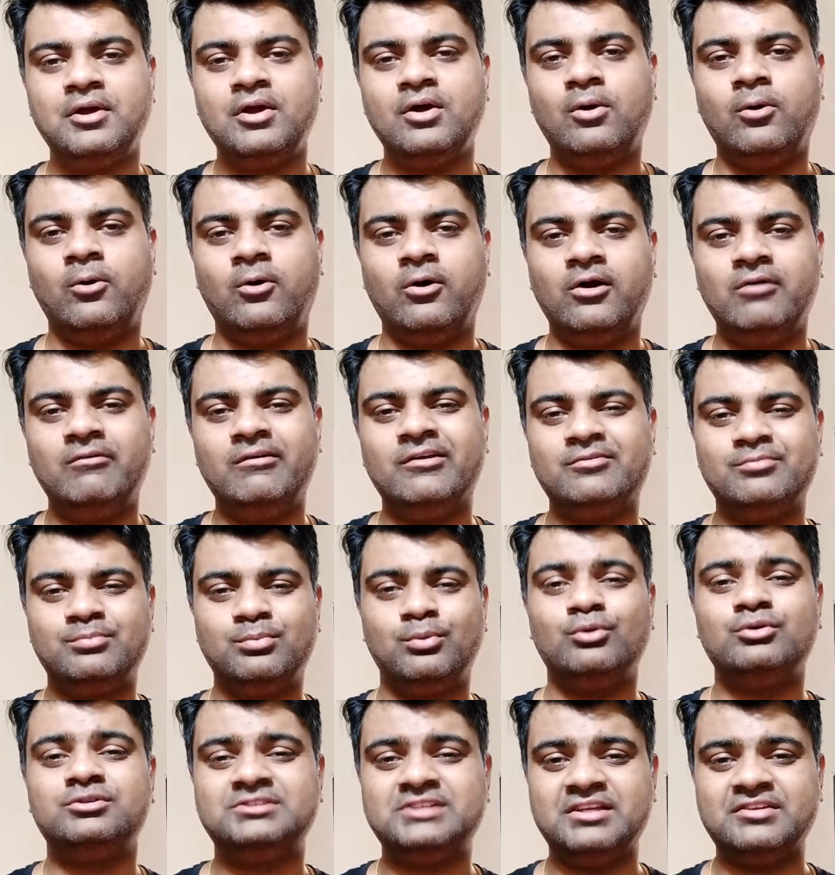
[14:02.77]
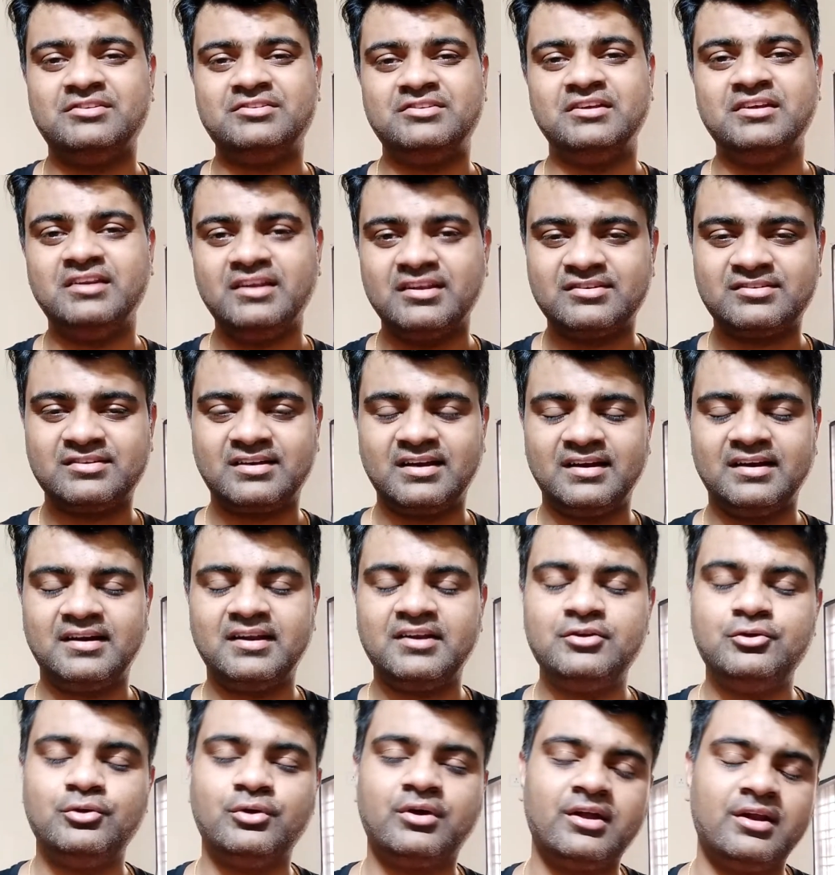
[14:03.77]
always posting serious
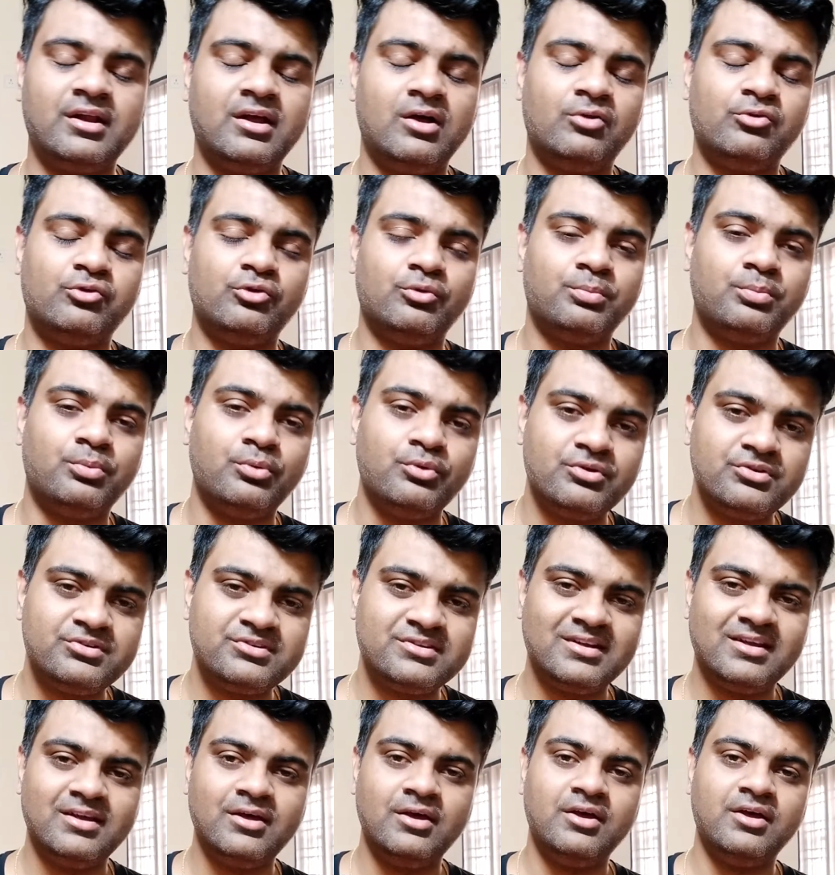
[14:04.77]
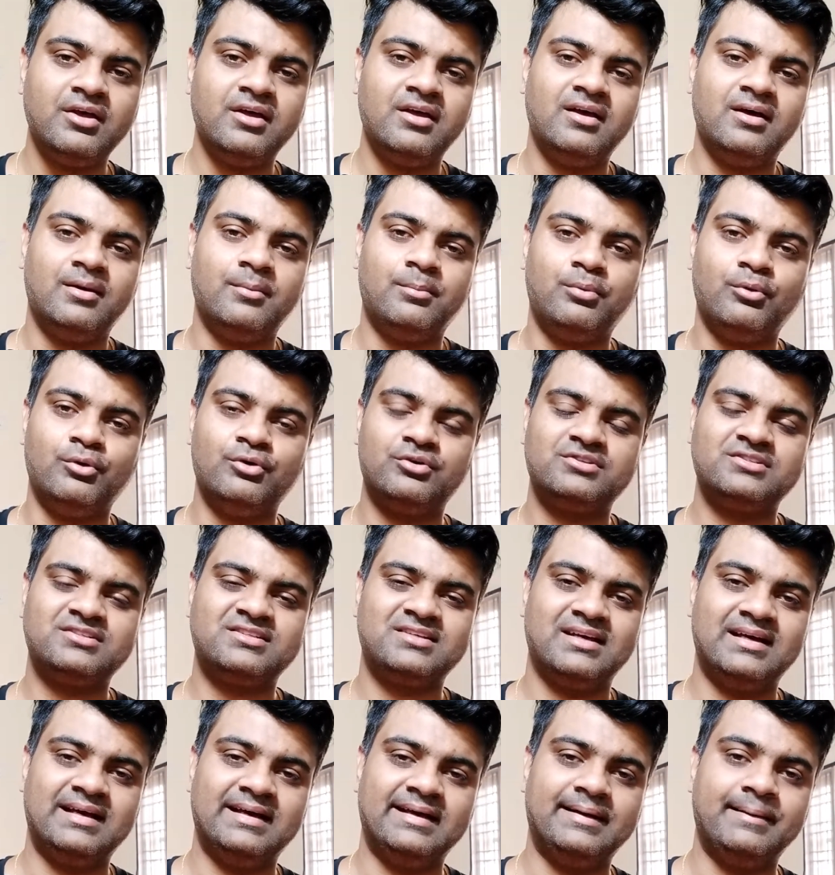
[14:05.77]
content. You can also post,
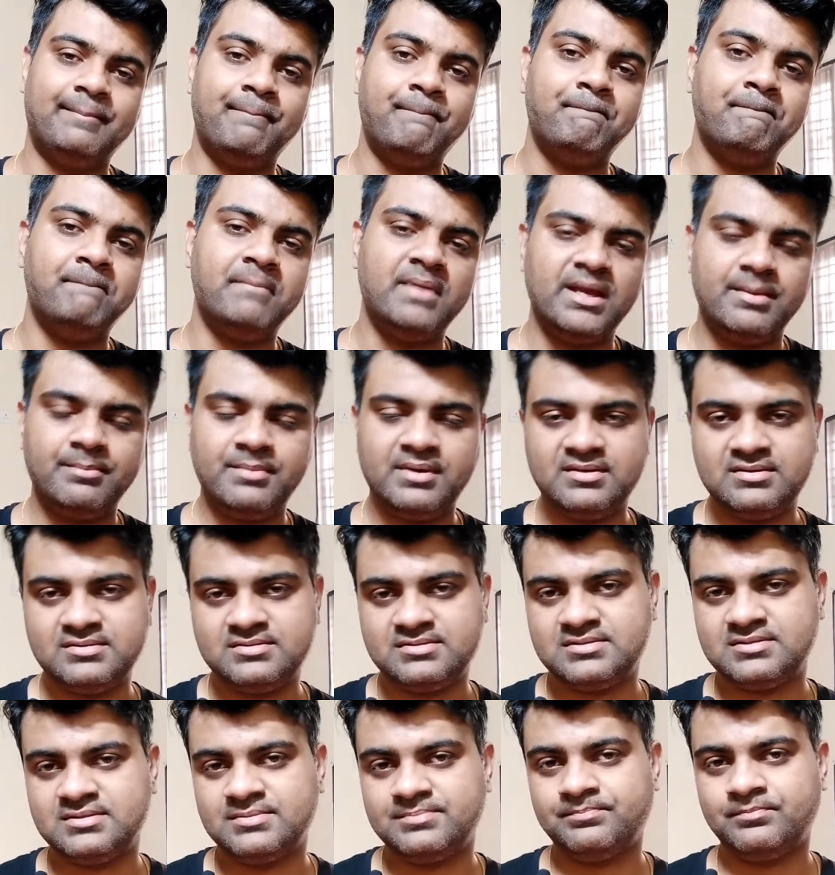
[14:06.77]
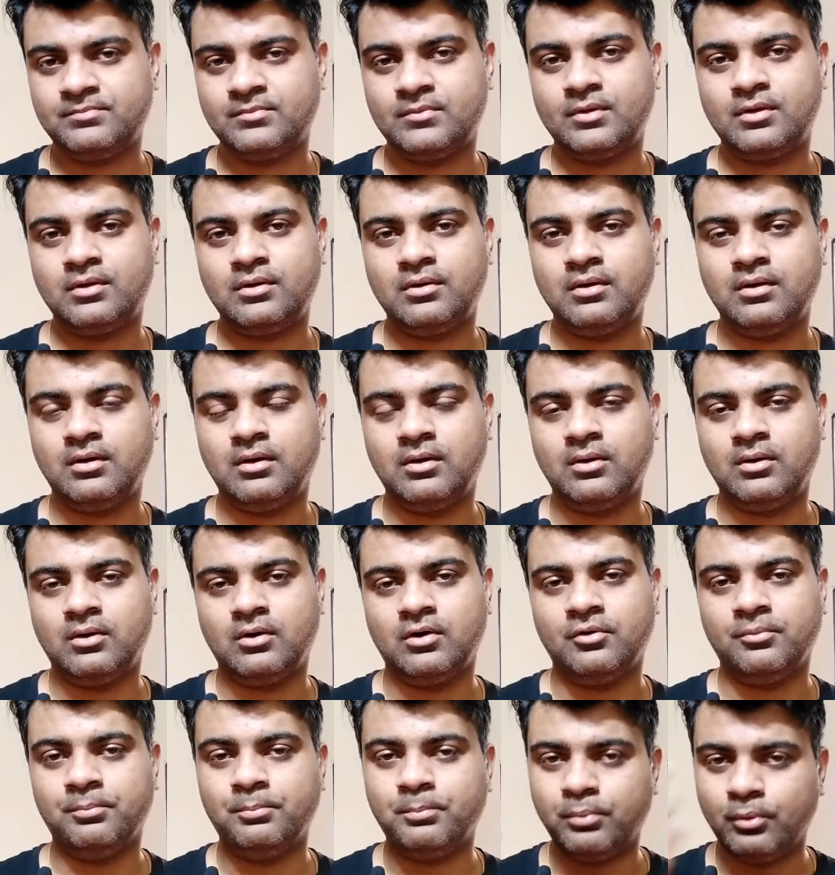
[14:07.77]
post uh, memes
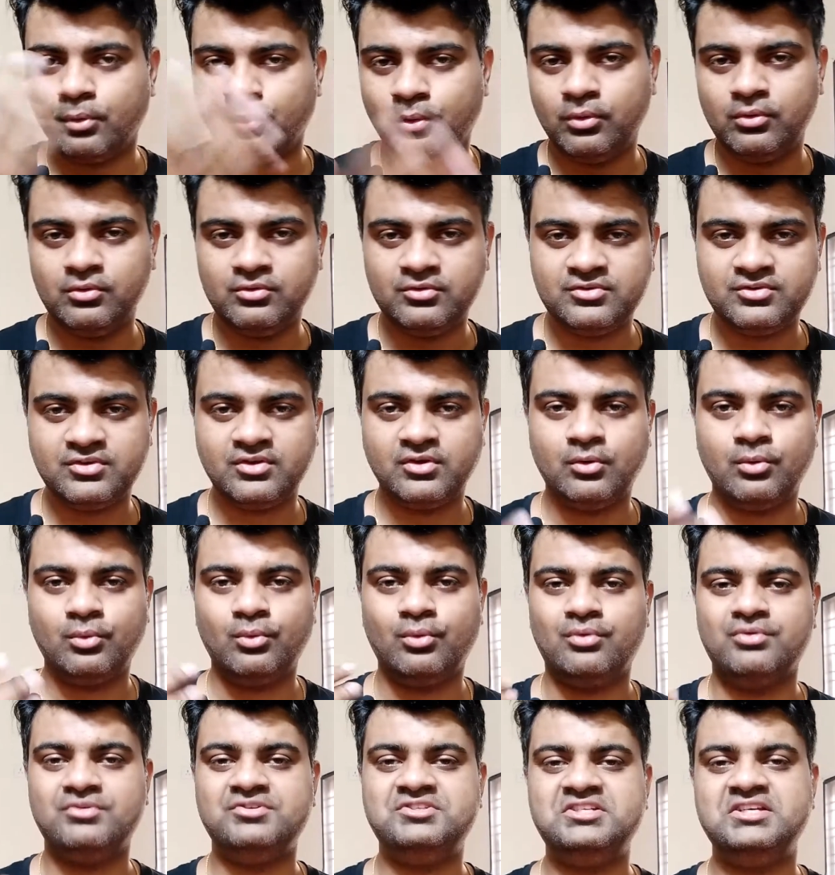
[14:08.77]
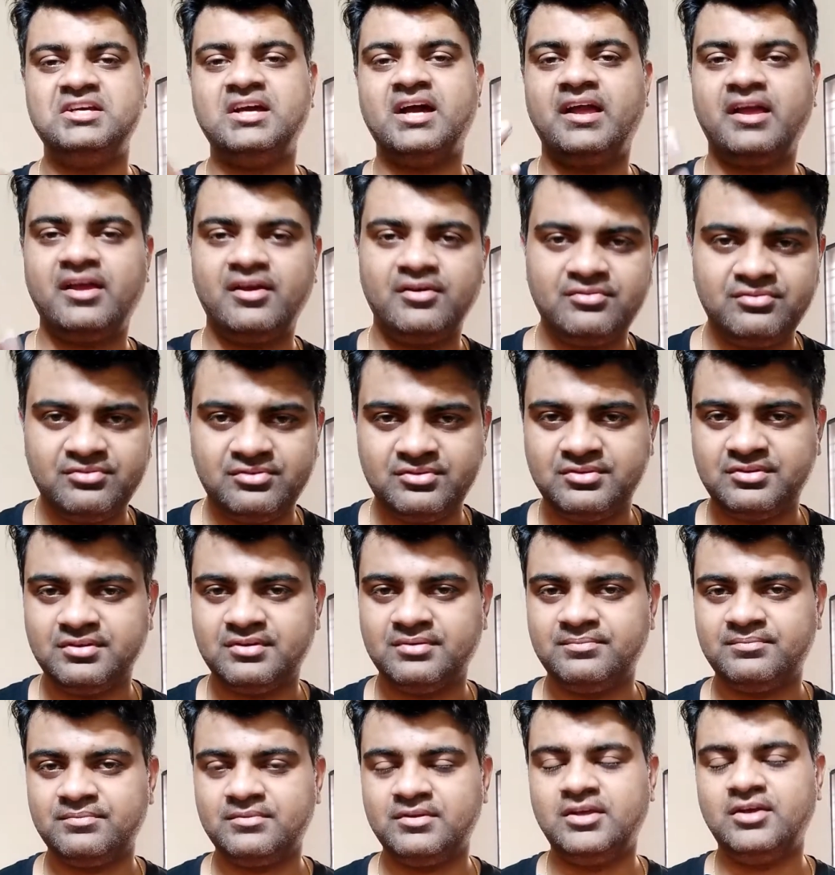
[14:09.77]
or polls or GIFs,
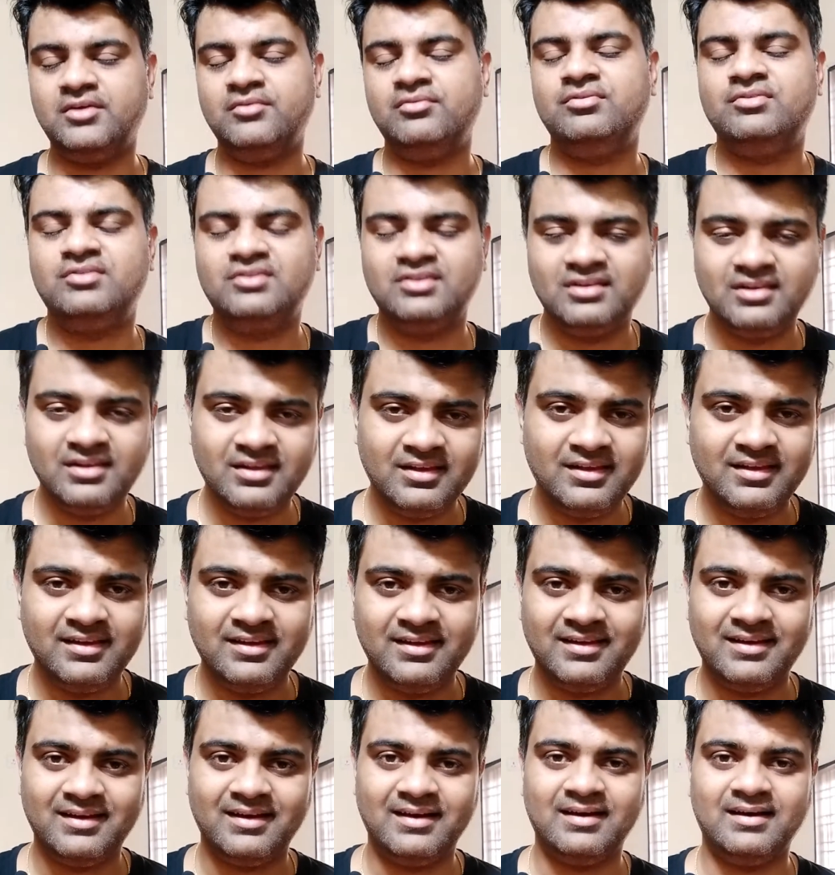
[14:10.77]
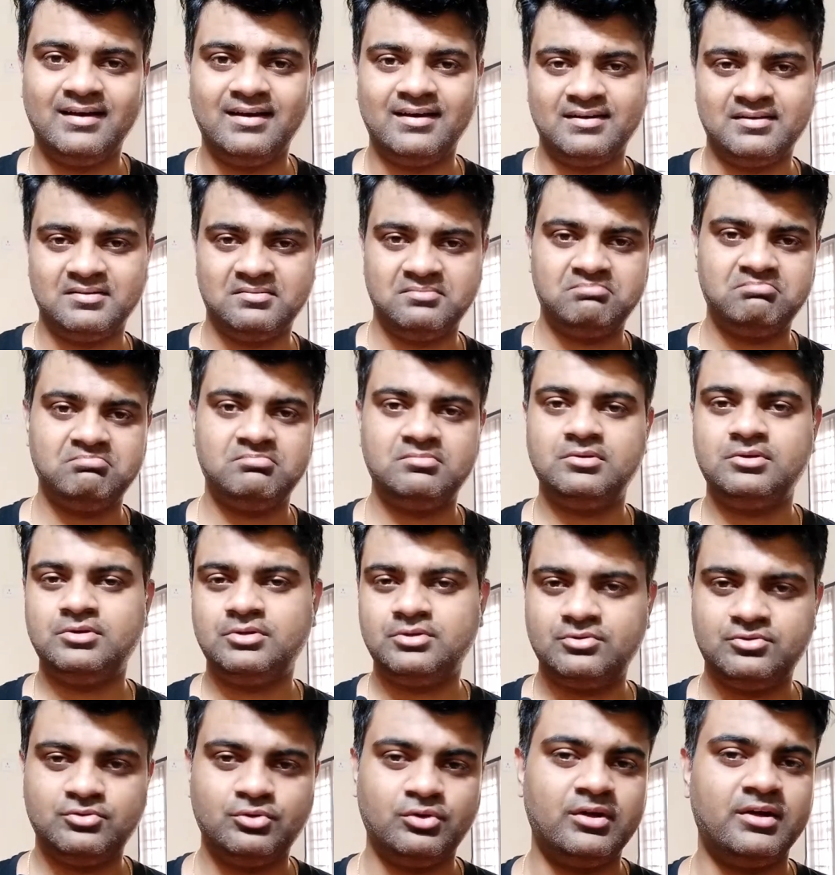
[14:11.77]
GIFs, uh,
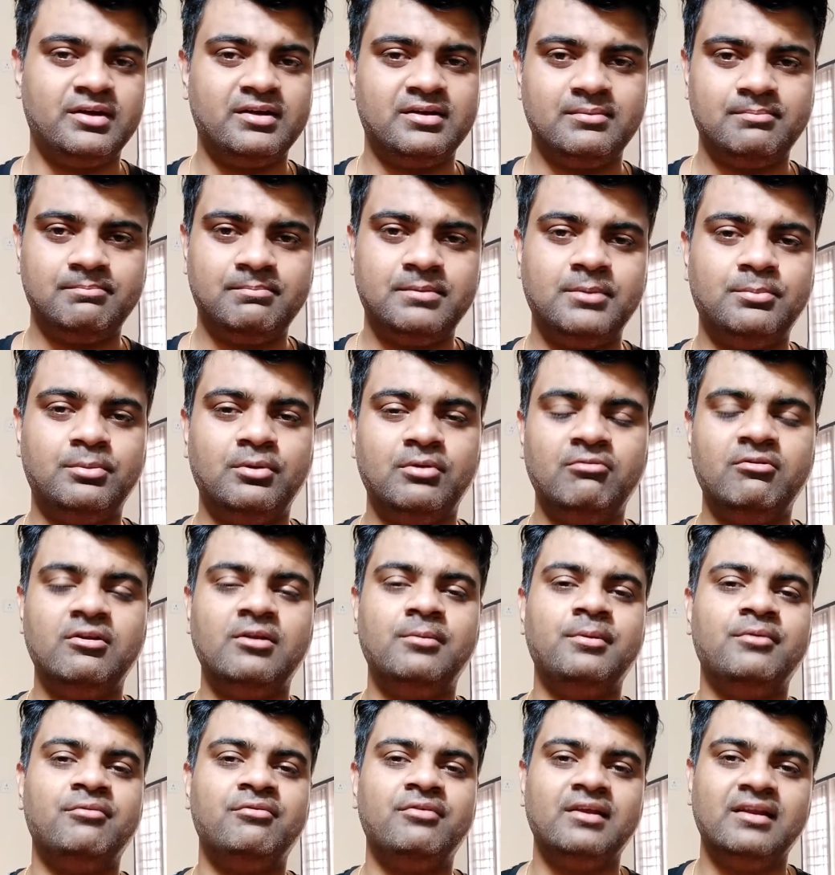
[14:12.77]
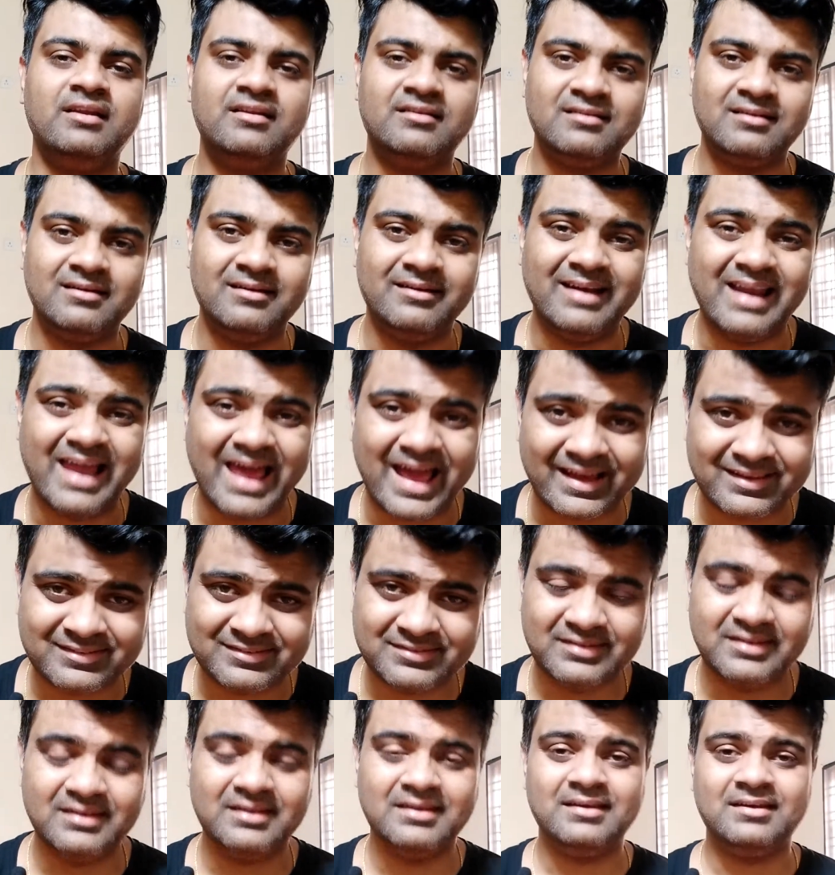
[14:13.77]
so that people will be feeling
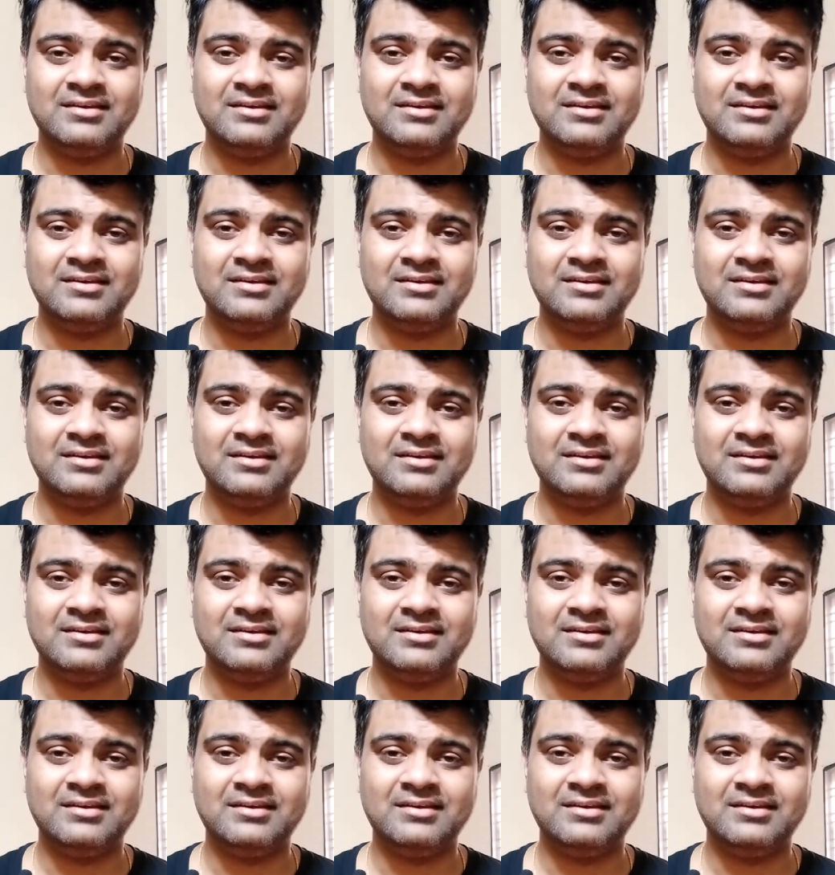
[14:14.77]
relaxed.